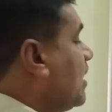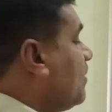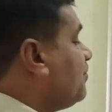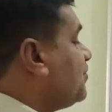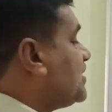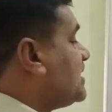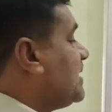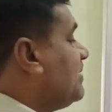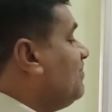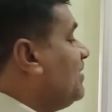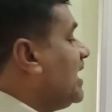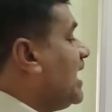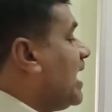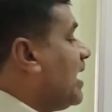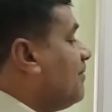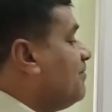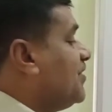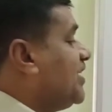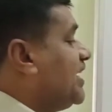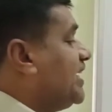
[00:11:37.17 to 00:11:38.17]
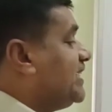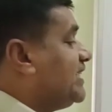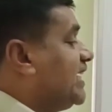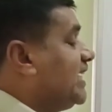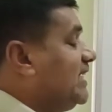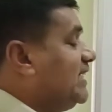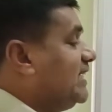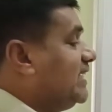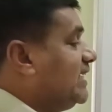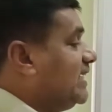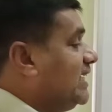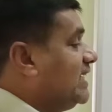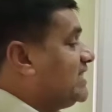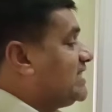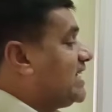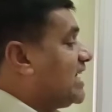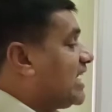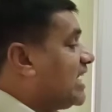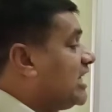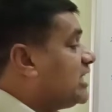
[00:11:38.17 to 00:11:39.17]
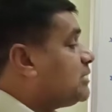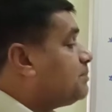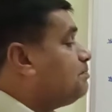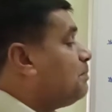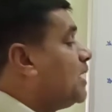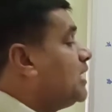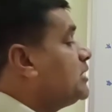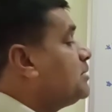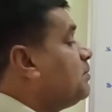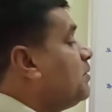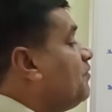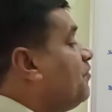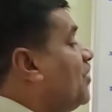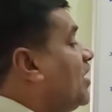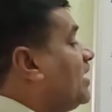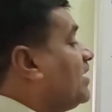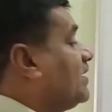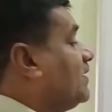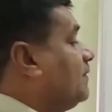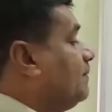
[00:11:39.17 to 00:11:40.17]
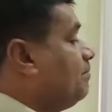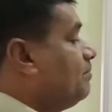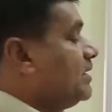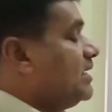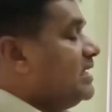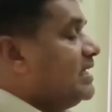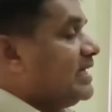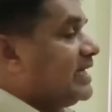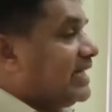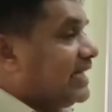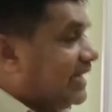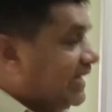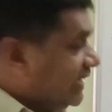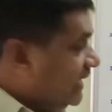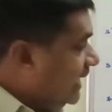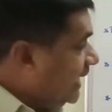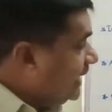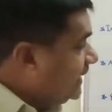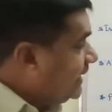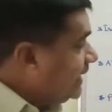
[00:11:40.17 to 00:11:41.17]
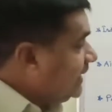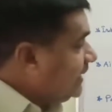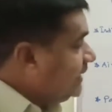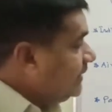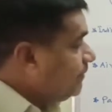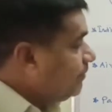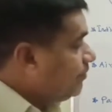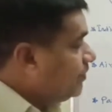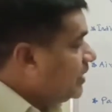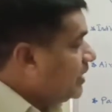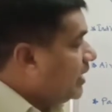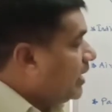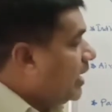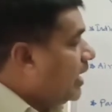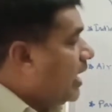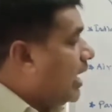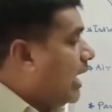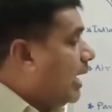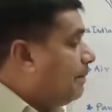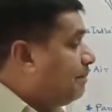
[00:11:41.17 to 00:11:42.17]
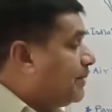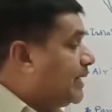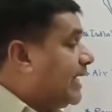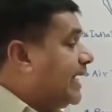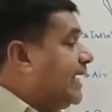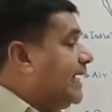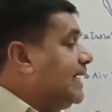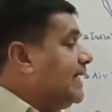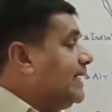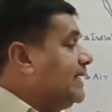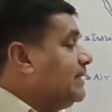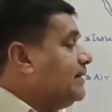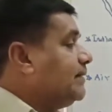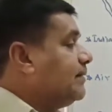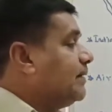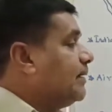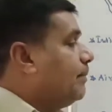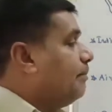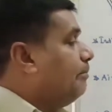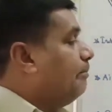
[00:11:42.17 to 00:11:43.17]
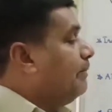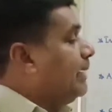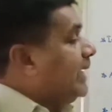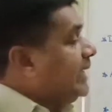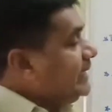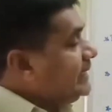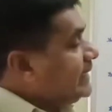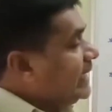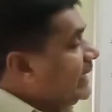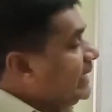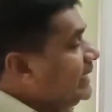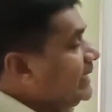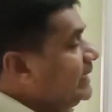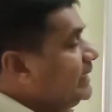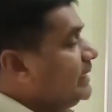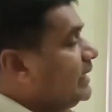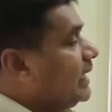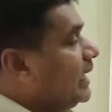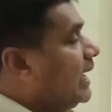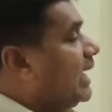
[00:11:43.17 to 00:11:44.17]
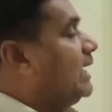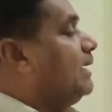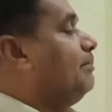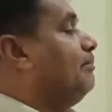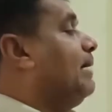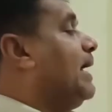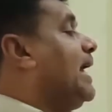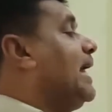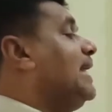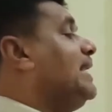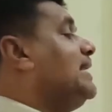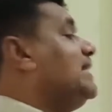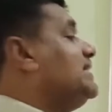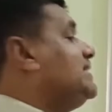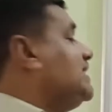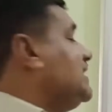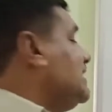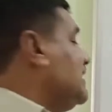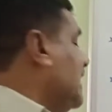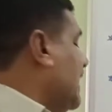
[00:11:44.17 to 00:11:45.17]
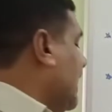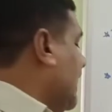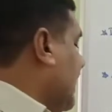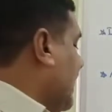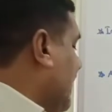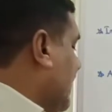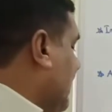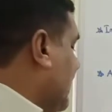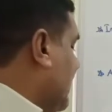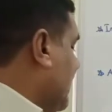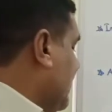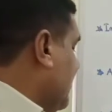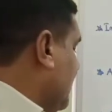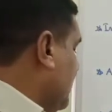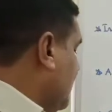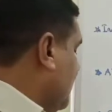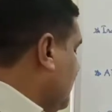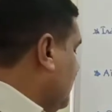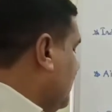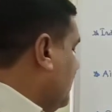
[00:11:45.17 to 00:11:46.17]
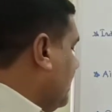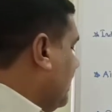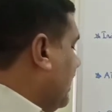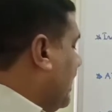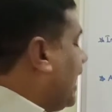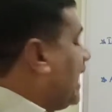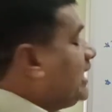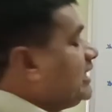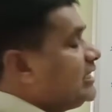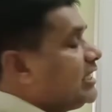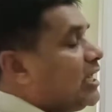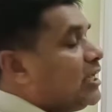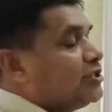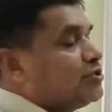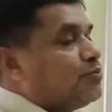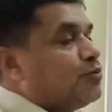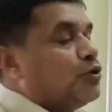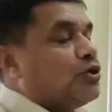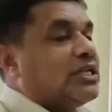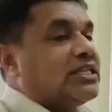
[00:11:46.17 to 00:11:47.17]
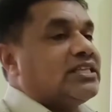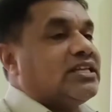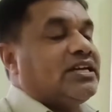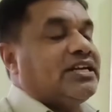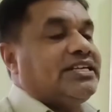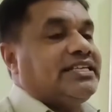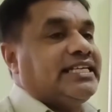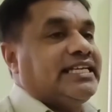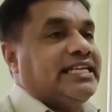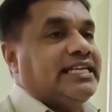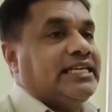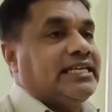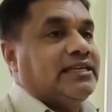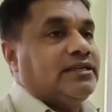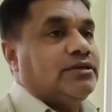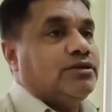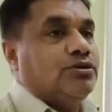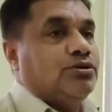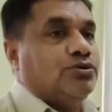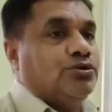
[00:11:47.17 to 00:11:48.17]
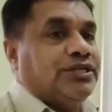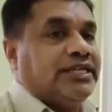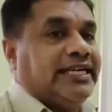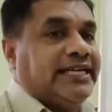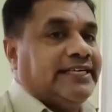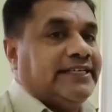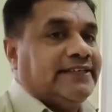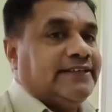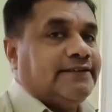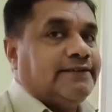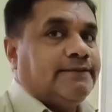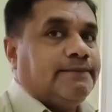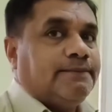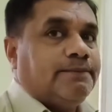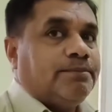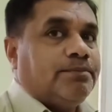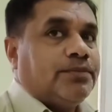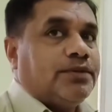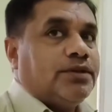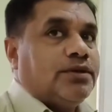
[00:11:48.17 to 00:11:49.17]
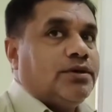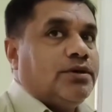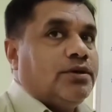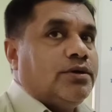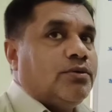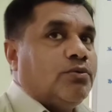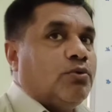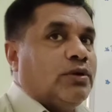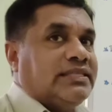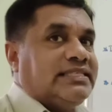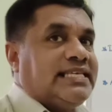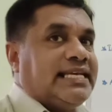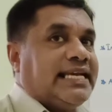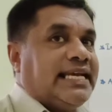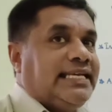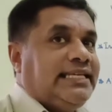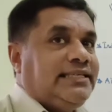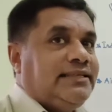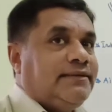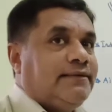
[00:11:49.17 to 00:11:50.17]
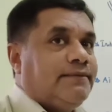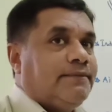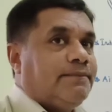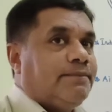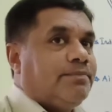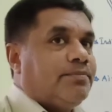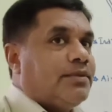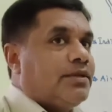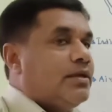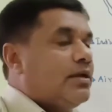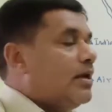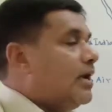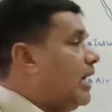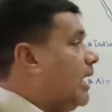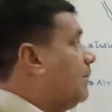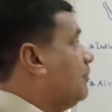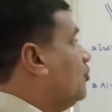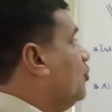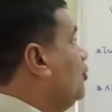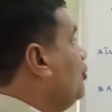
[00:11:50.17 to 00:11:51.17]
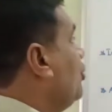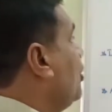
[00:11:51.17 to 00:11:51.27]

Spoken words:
of Civil Aviation is responsible for creating, upgrading, maintaining and managing the Air Transport Authority. Noted. Once again, I am going